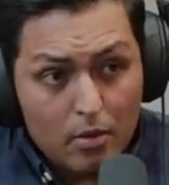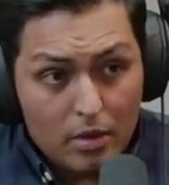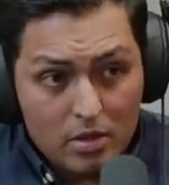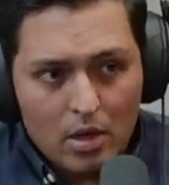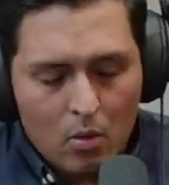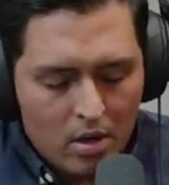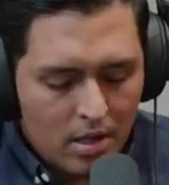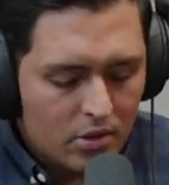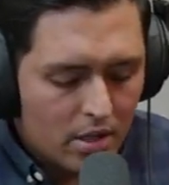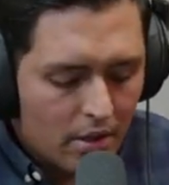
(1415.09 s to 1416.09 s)
reason I want
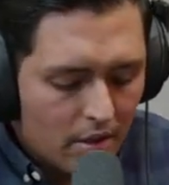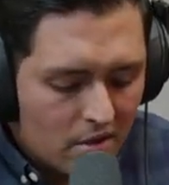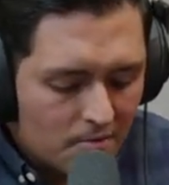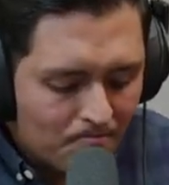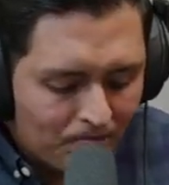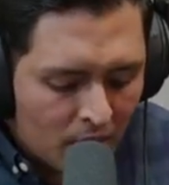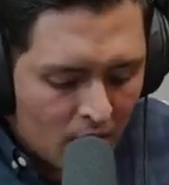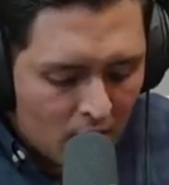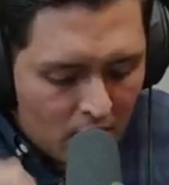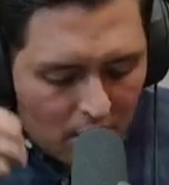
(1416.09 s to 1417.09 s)
to share this.
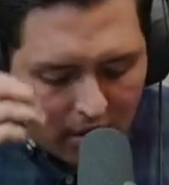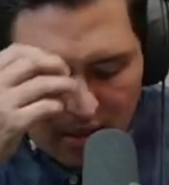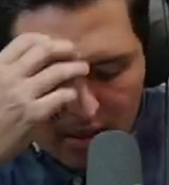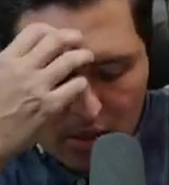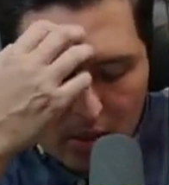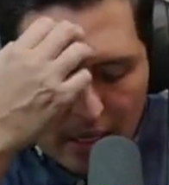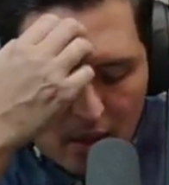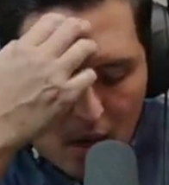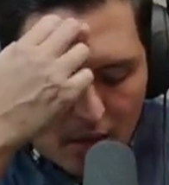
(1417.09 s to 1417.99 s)
He said, you cannot